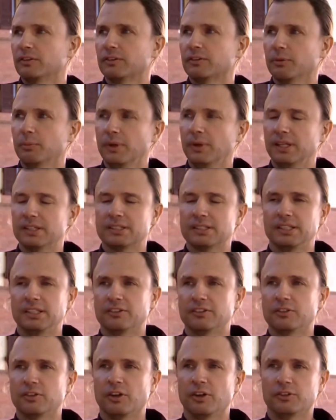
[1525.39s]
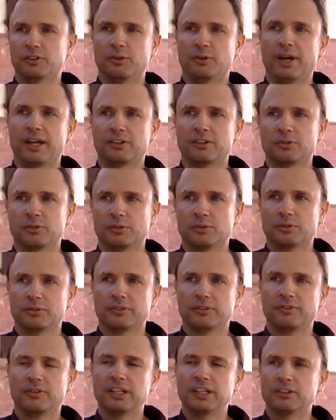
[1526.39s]
To me, it's an insult to actual
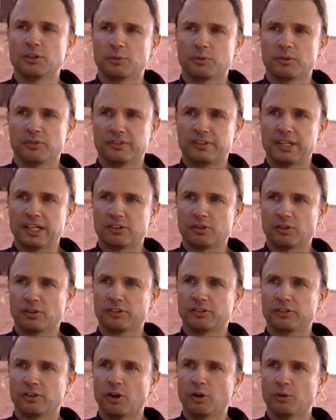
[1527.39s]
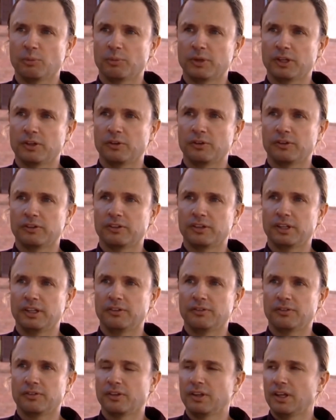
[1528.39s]
victims of sexual assault, because
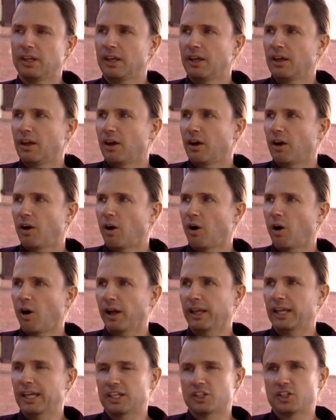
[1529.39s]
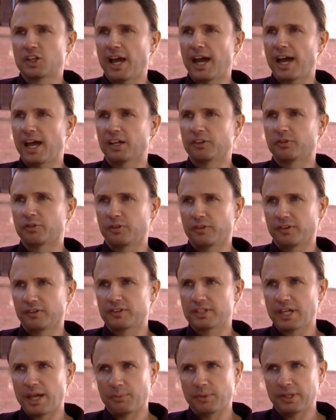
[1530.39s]
if I get charged for
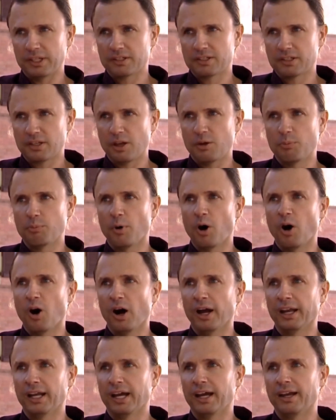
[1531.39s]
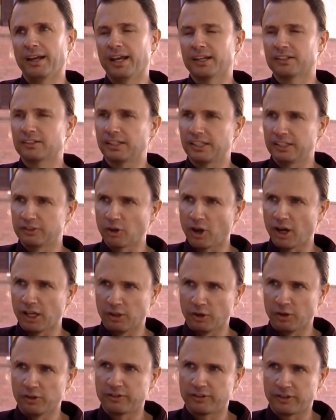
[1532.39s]
something so minor, it actually
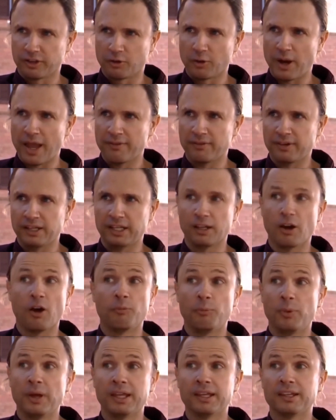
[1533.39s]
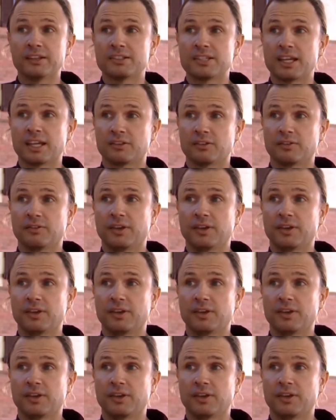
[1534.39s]
dilutes the gravity of being a sex